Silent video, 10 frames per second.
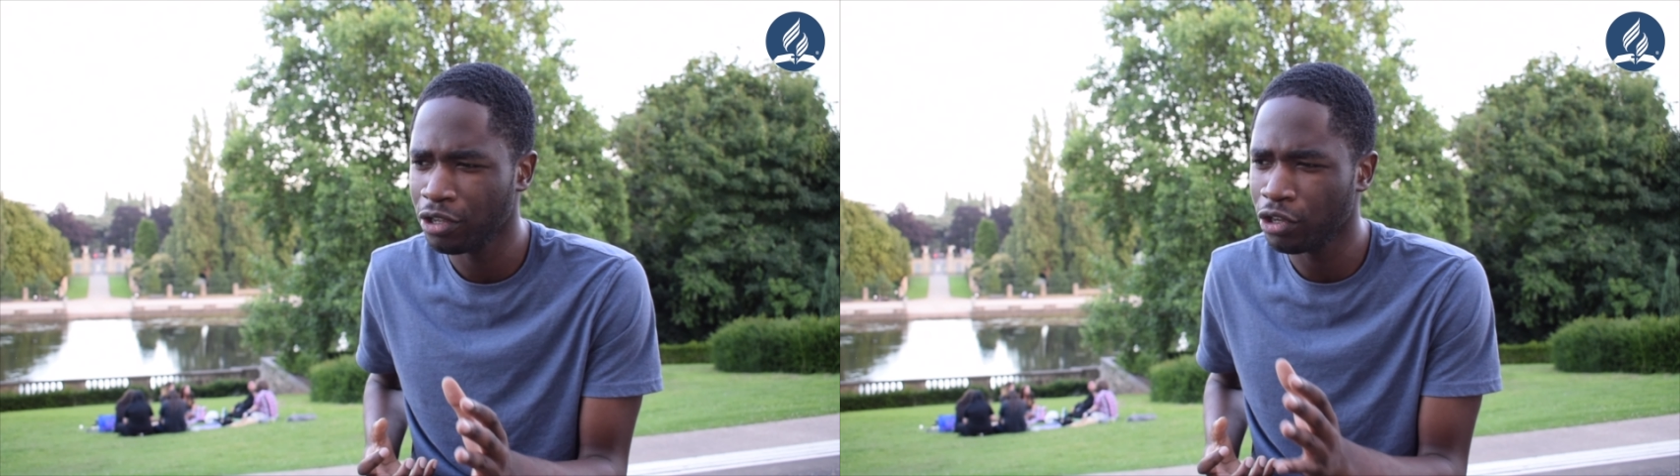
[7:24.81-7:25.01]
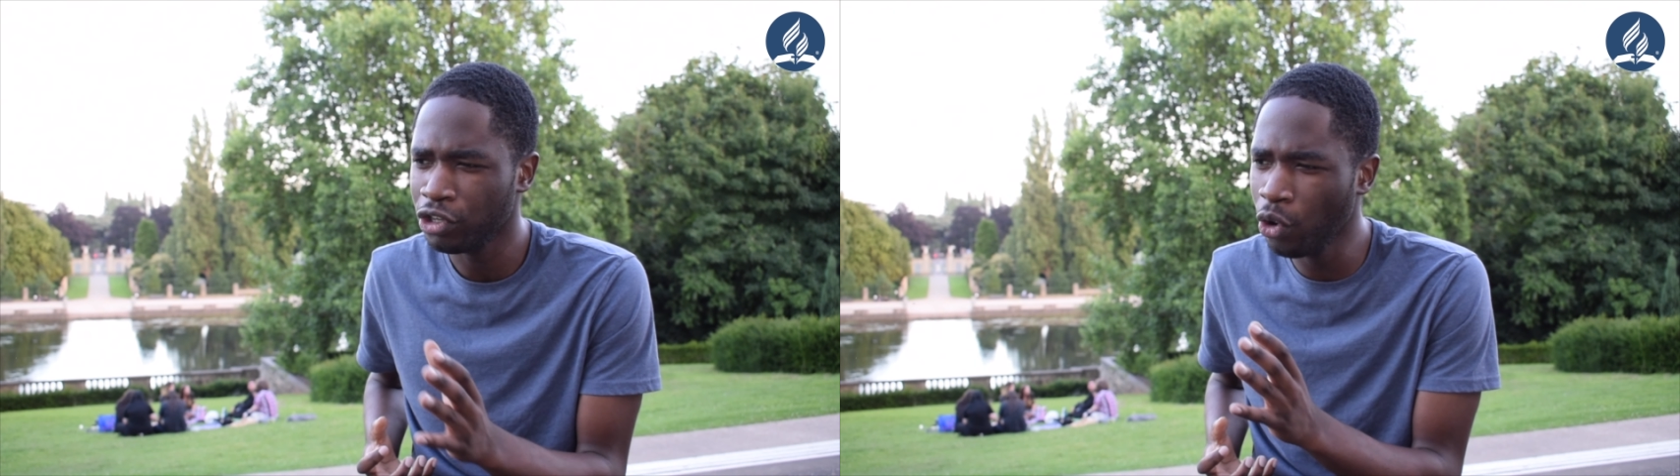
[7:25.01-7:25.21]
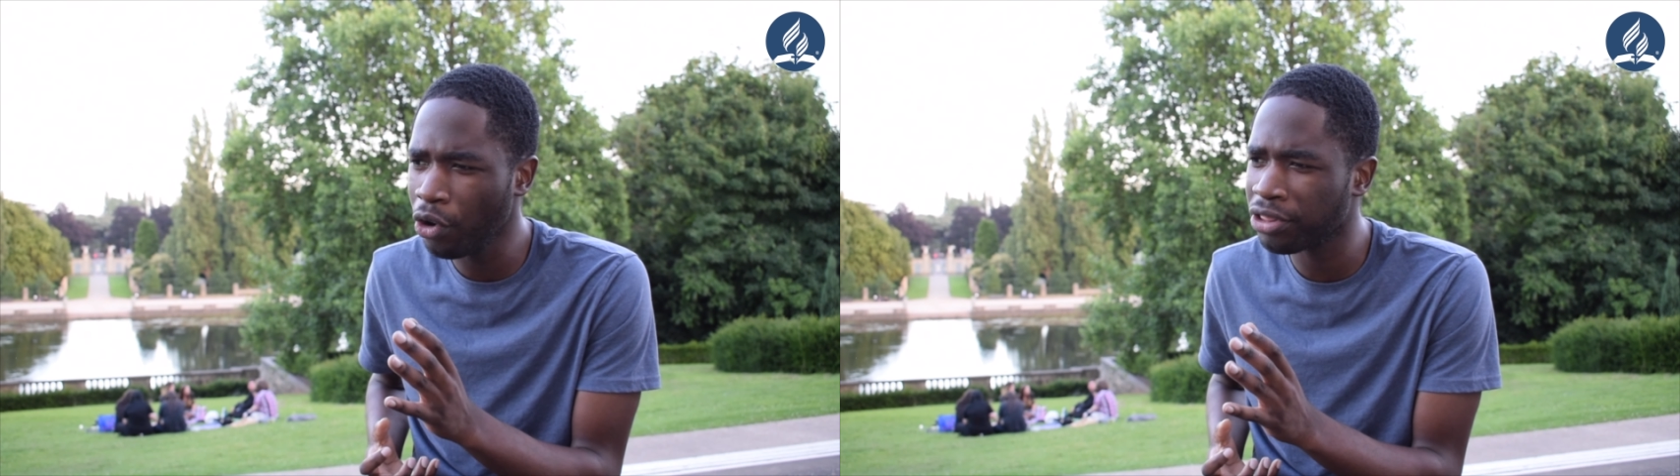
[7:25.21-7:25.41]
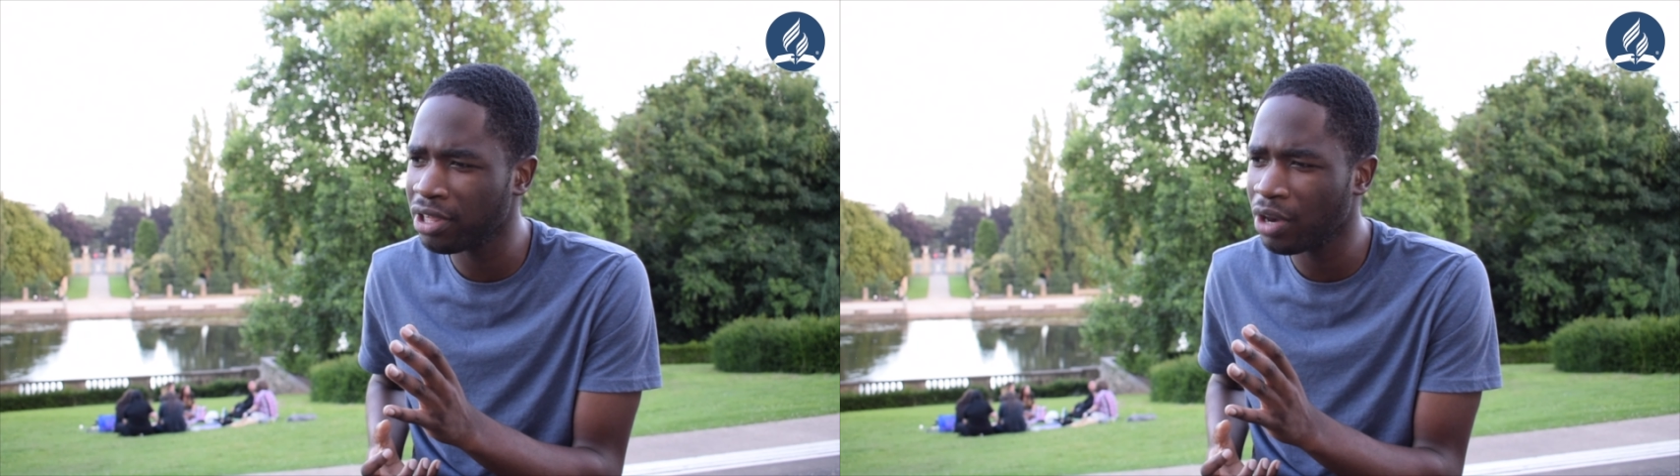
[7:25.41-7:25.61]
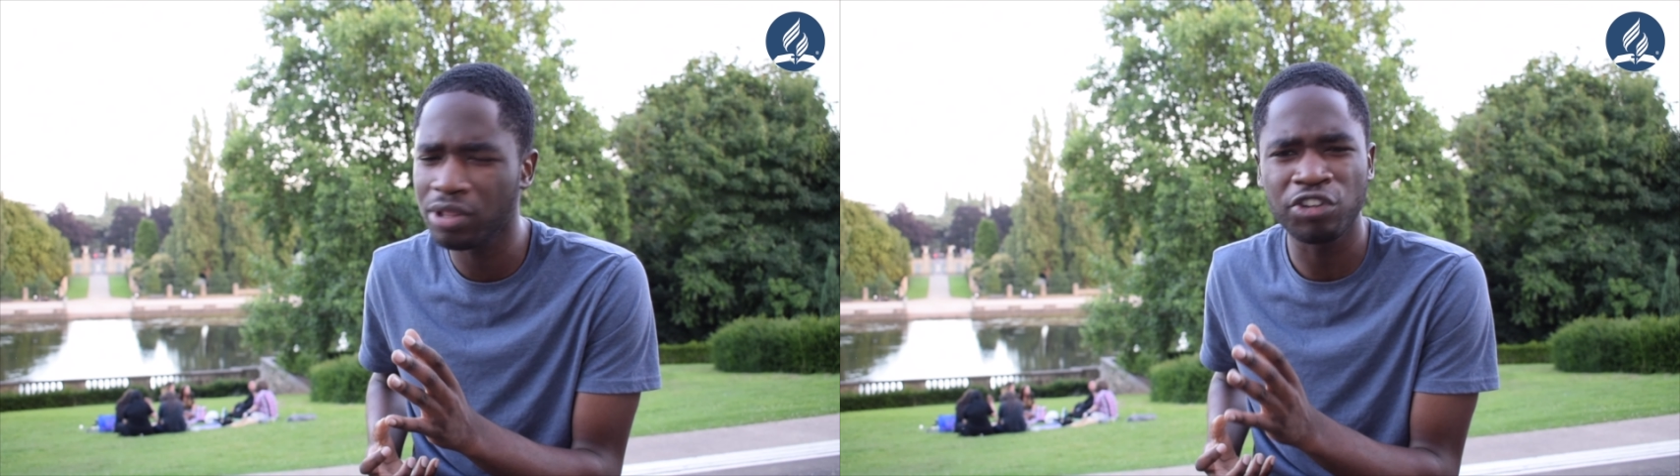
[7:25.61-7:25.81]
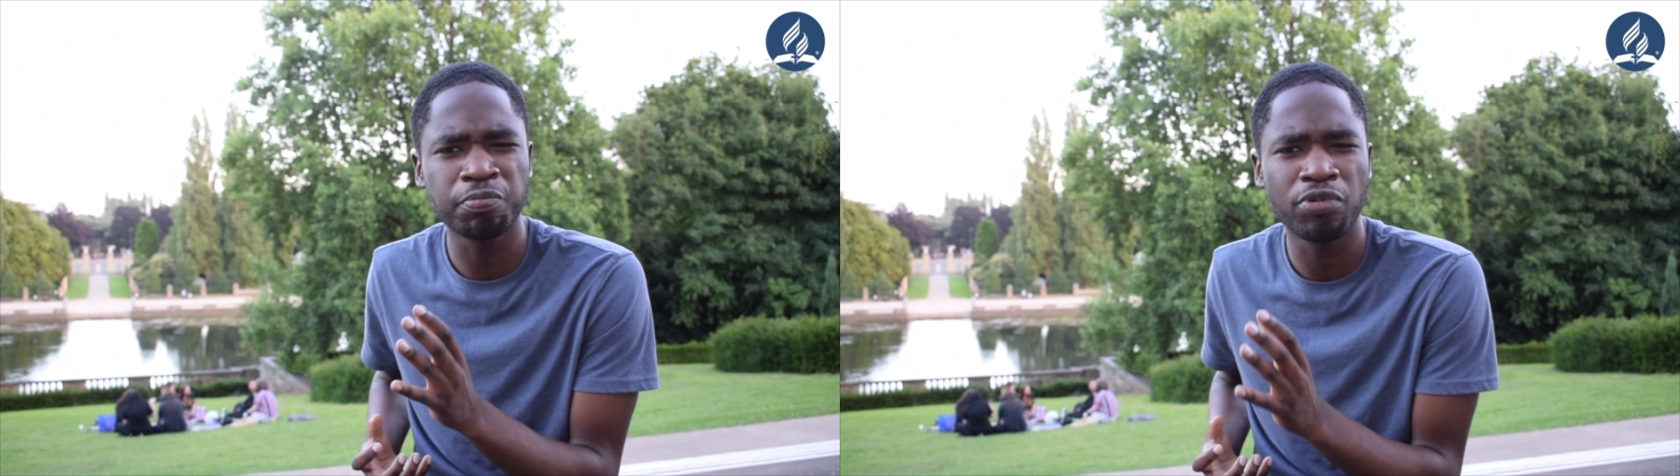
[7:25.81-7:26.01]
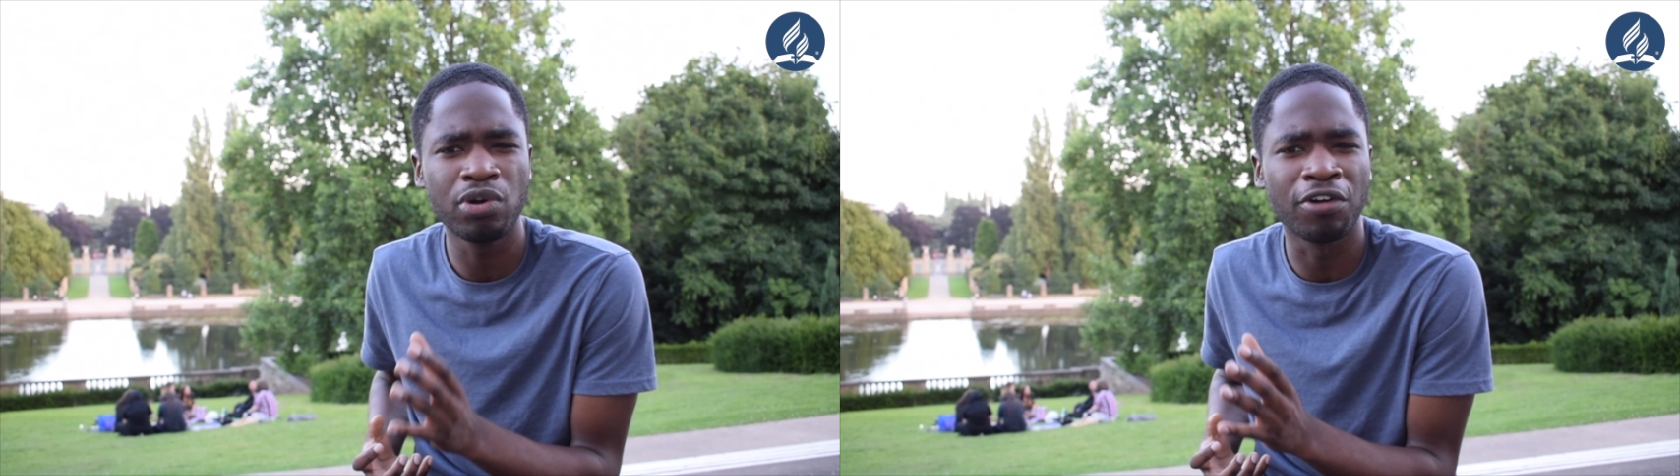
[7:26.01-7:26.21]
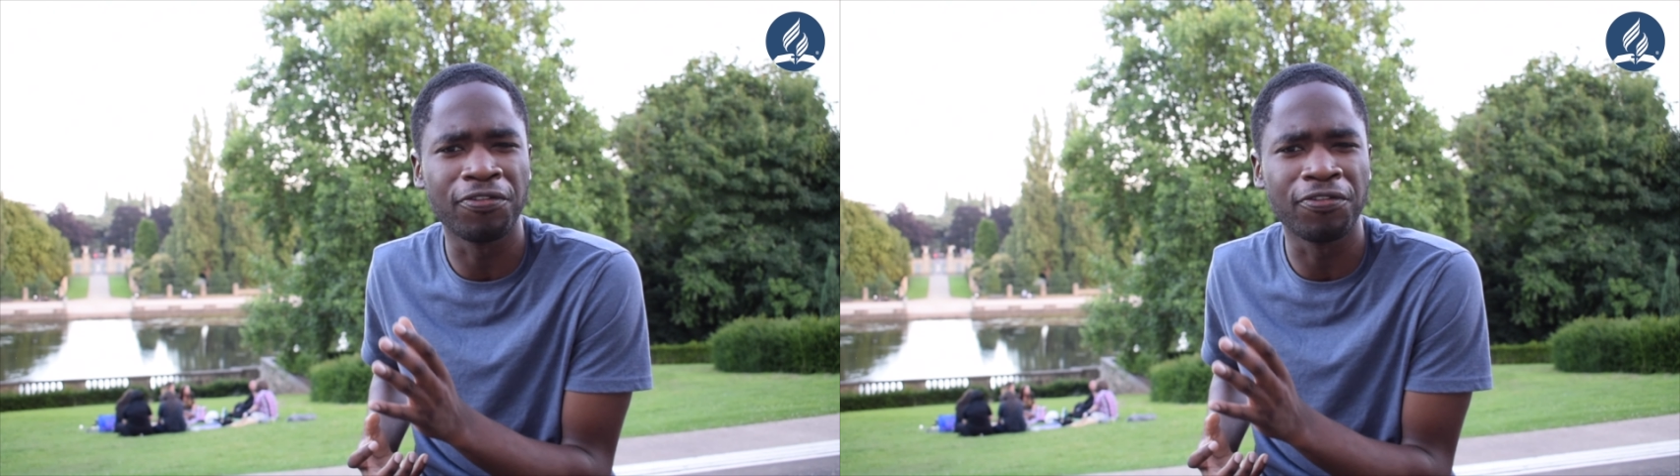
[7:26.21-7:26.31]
You're there with the spirit of